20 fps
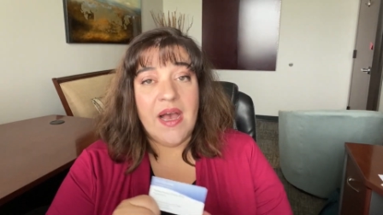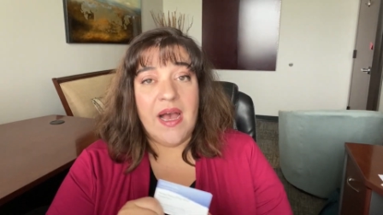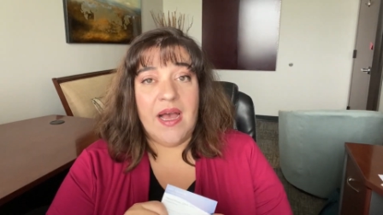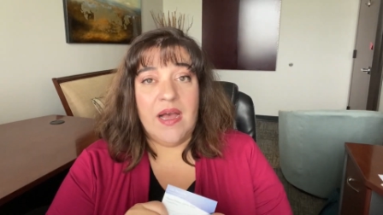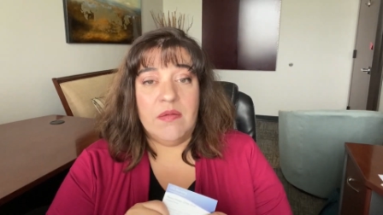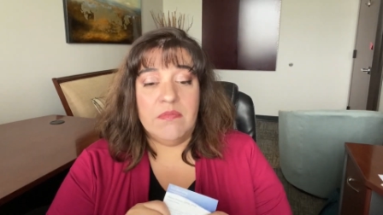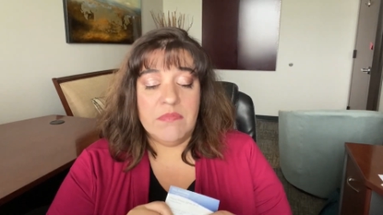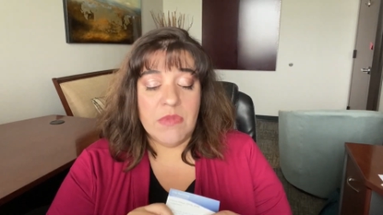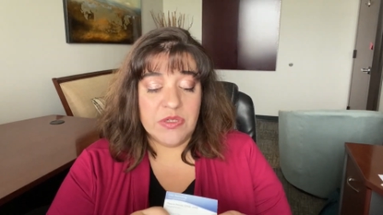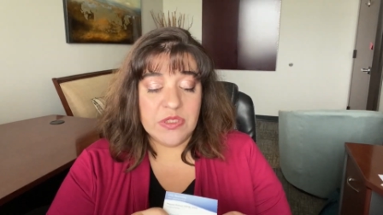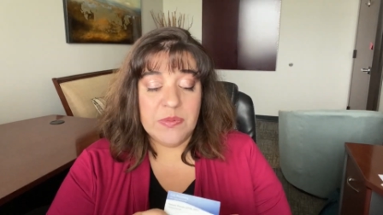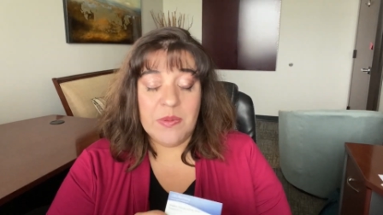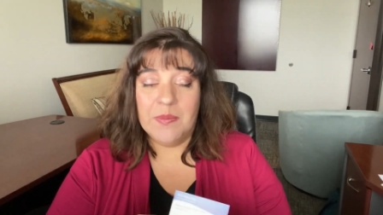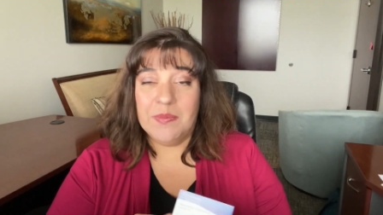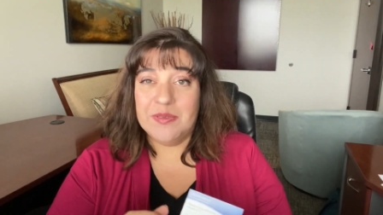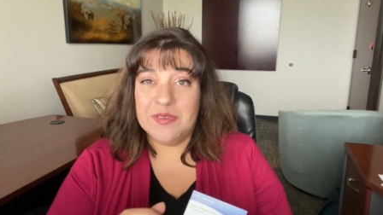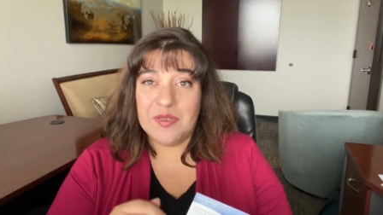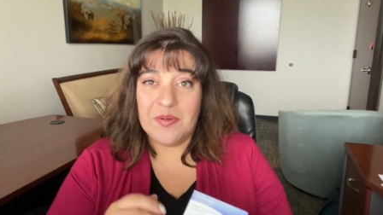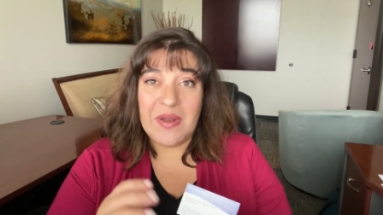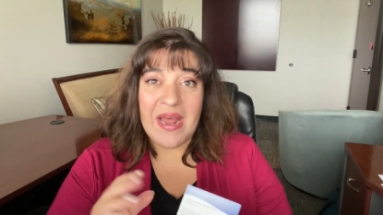Um, most
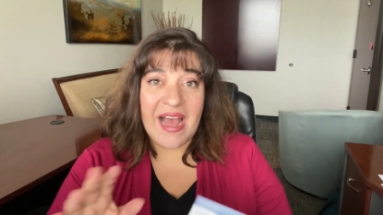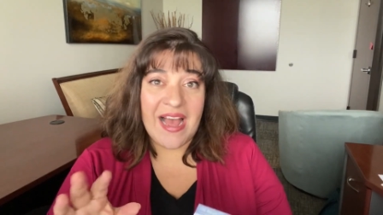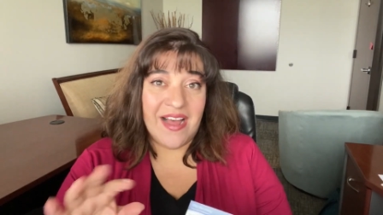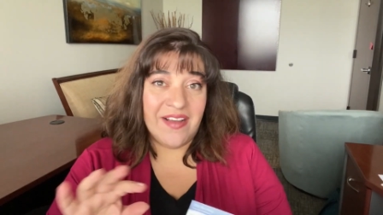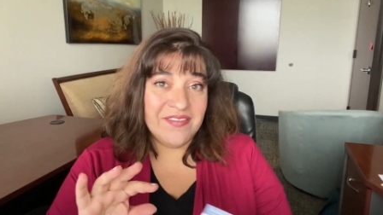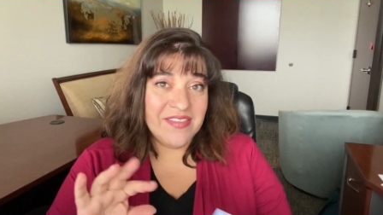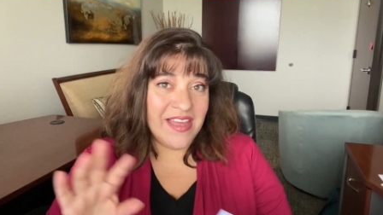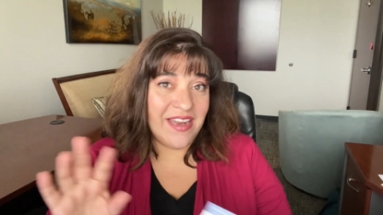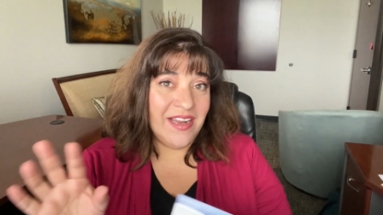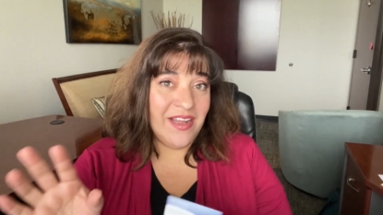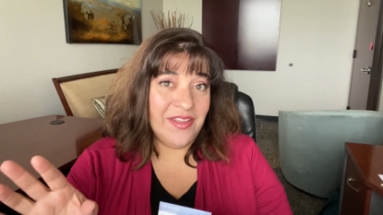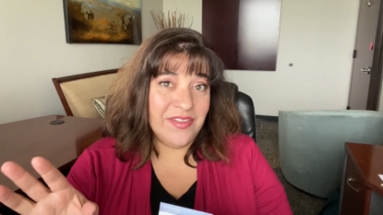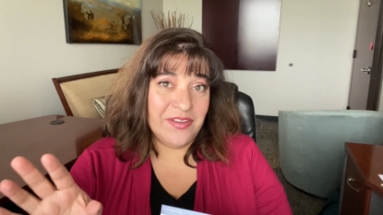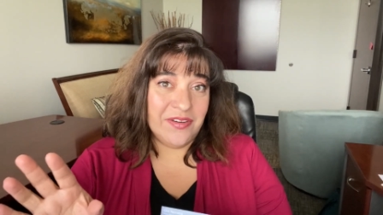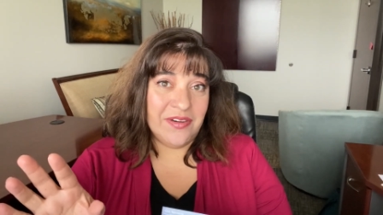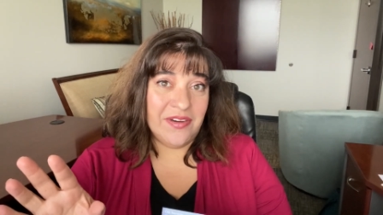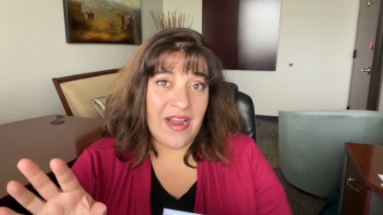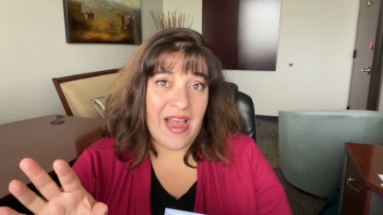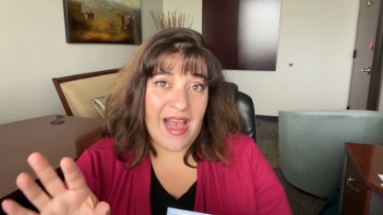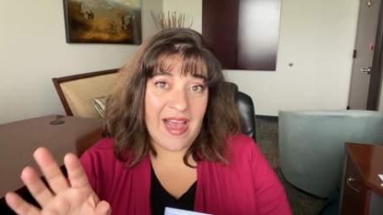people don't have that
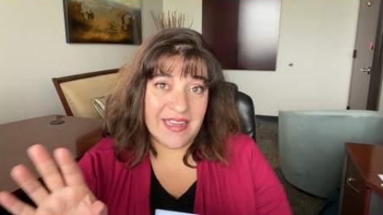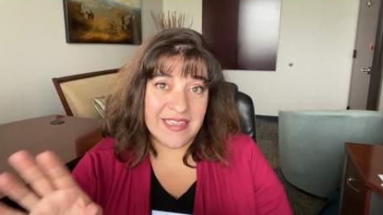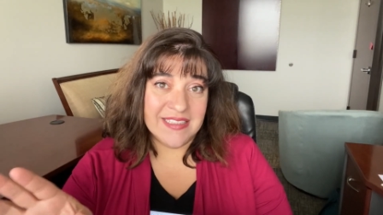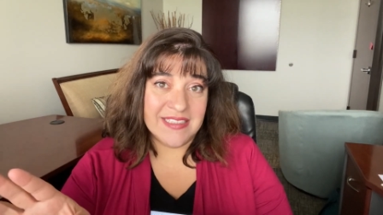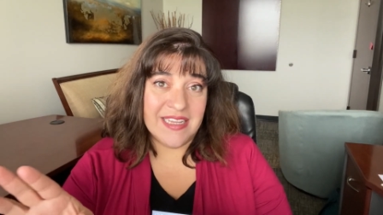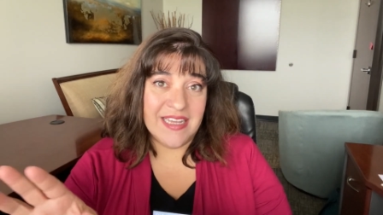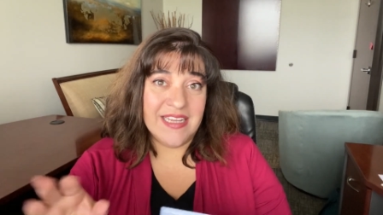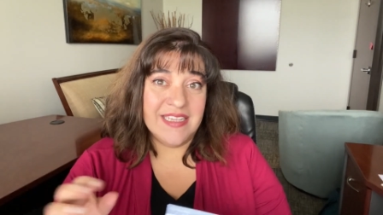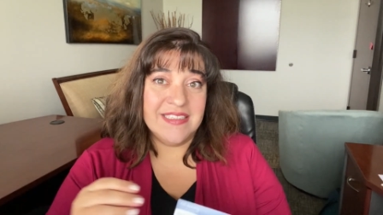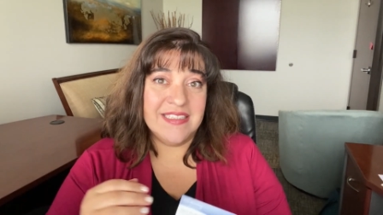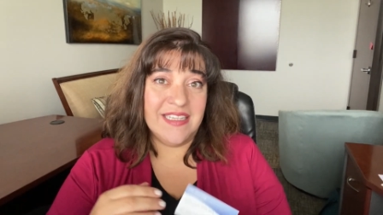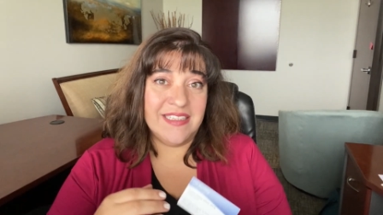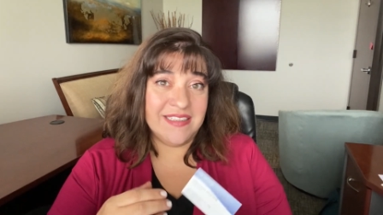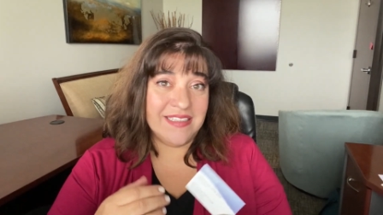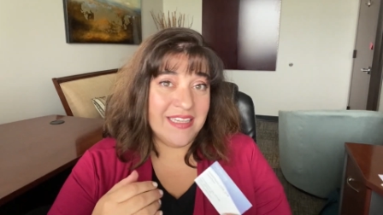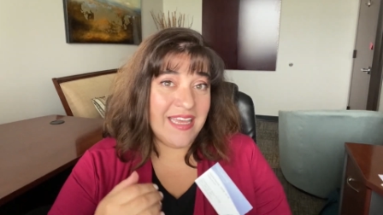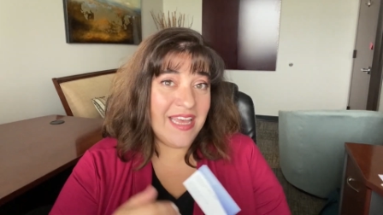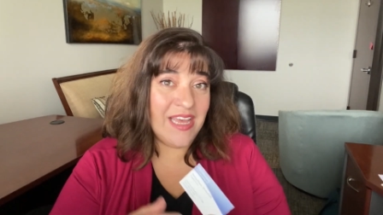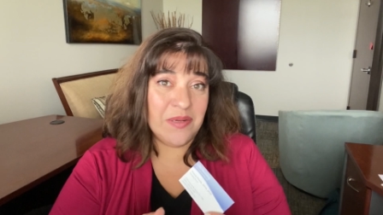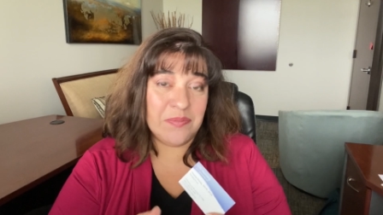other access
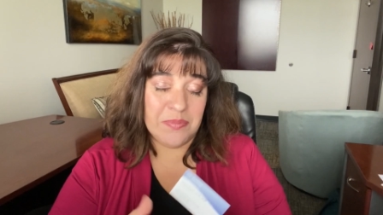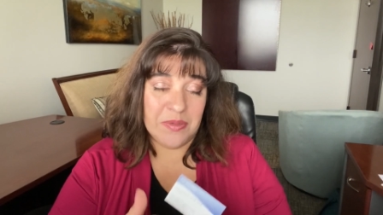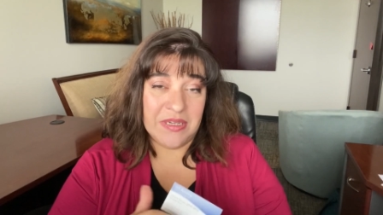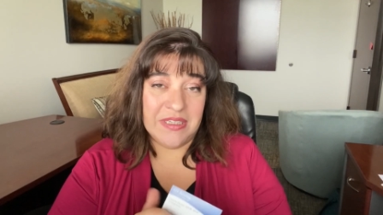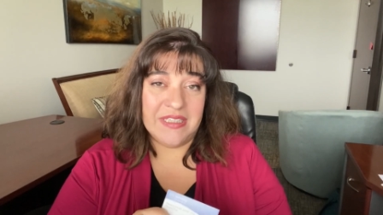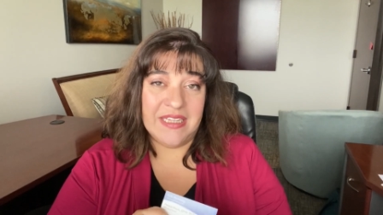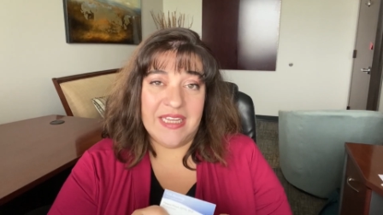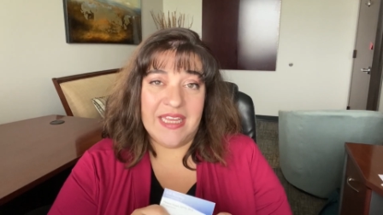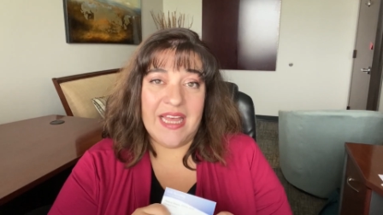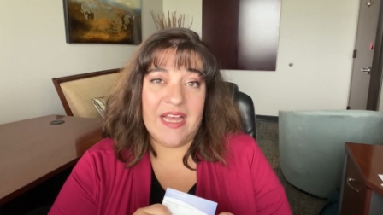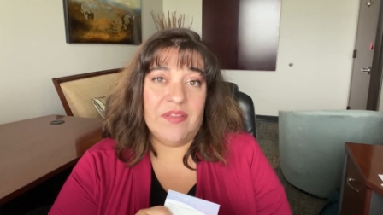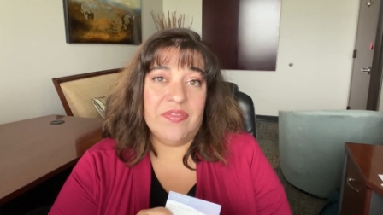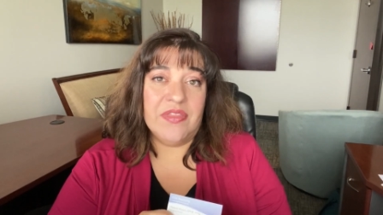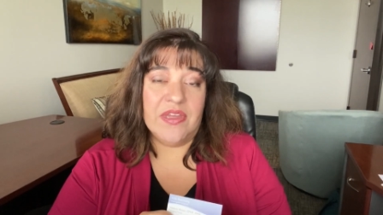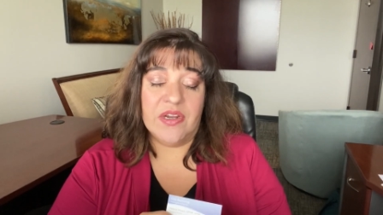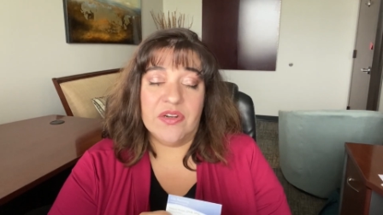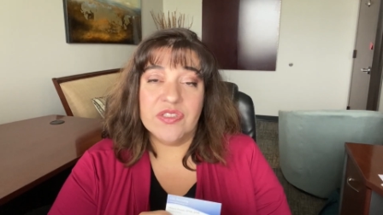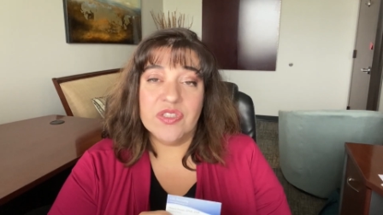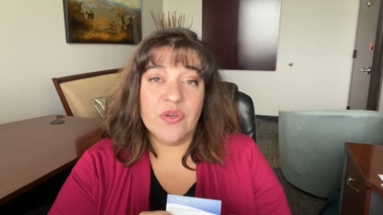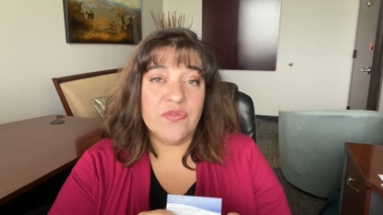and can't put a link out
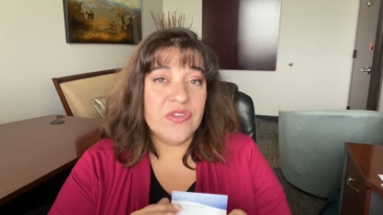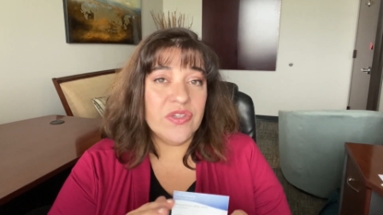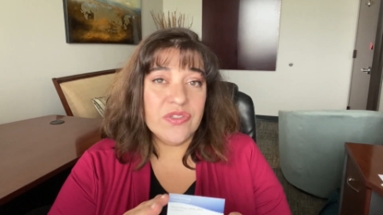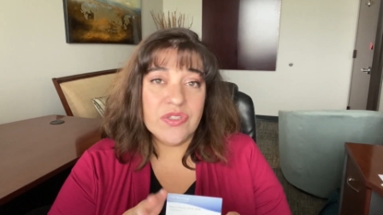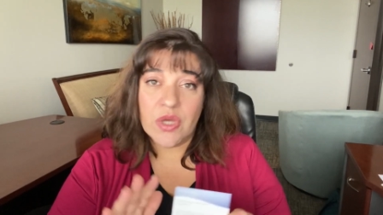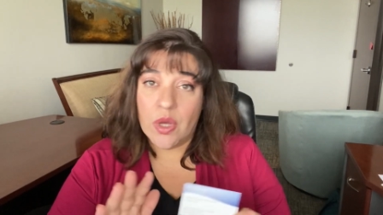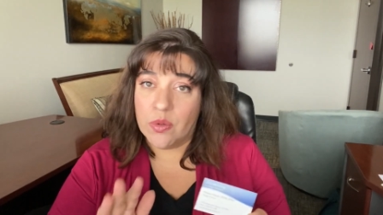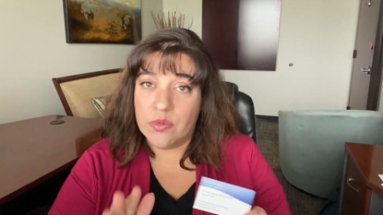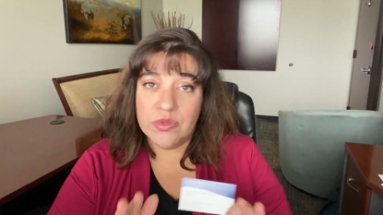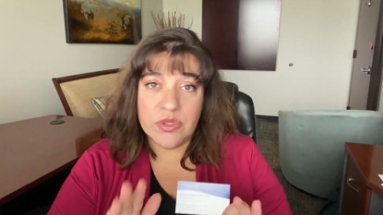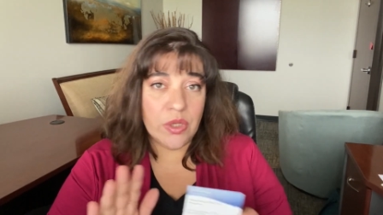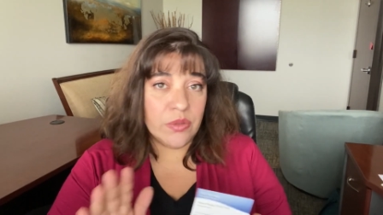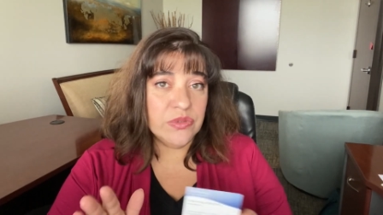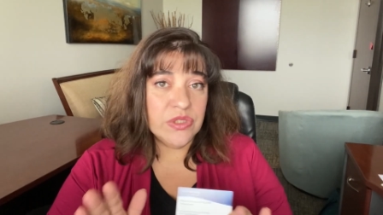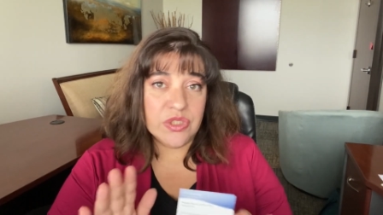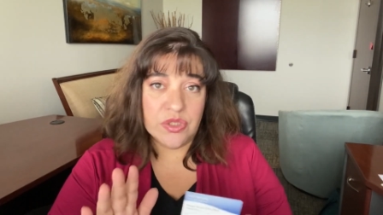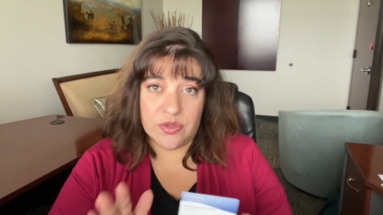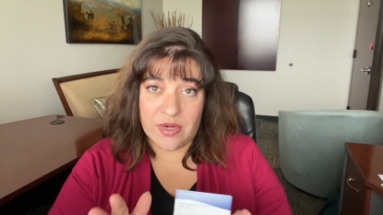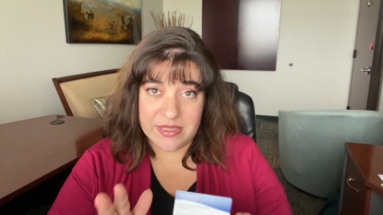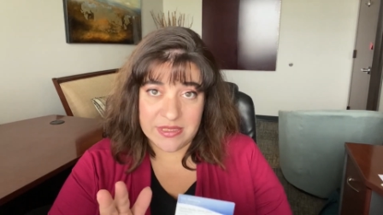there. So if you don't,
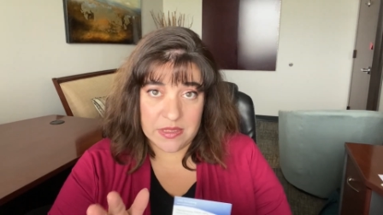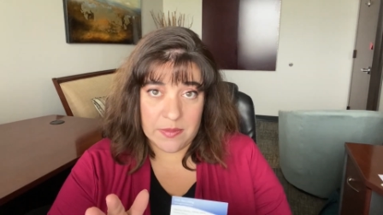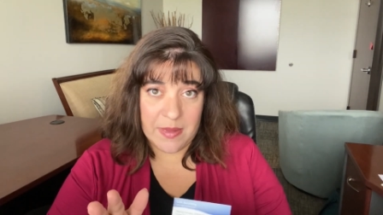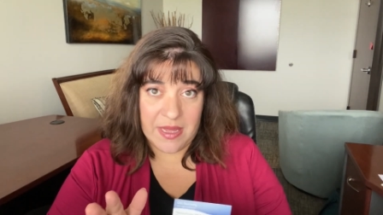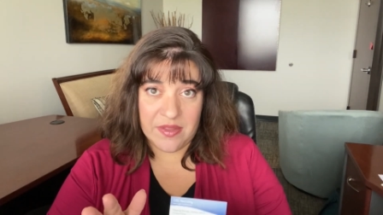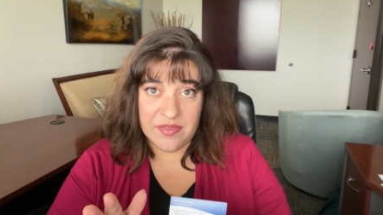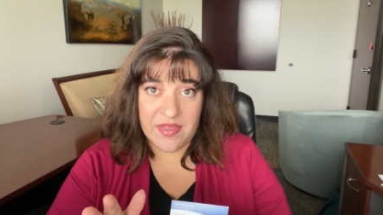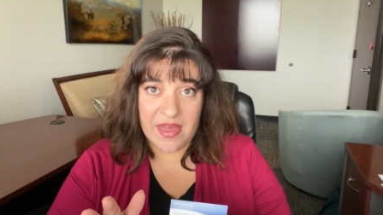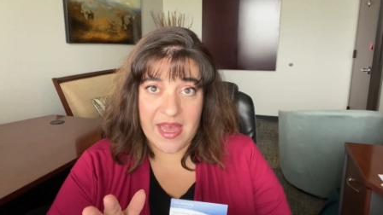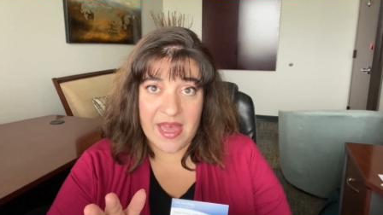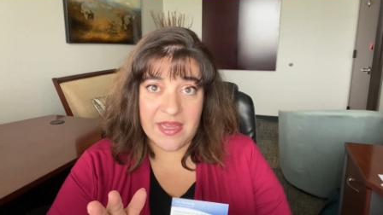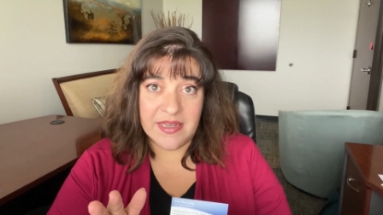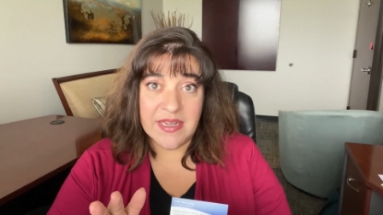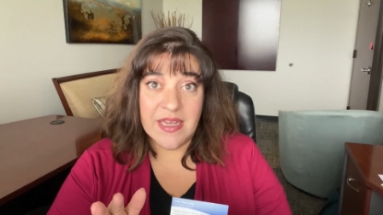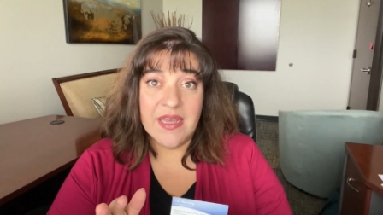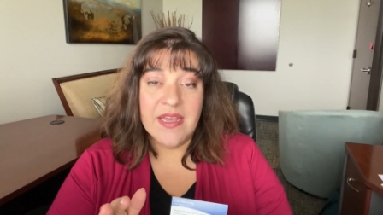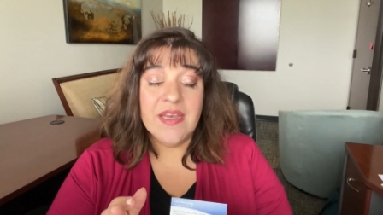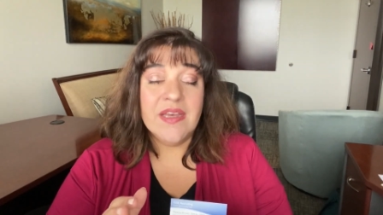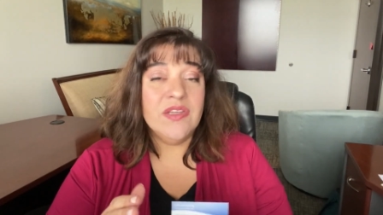don't stress about that.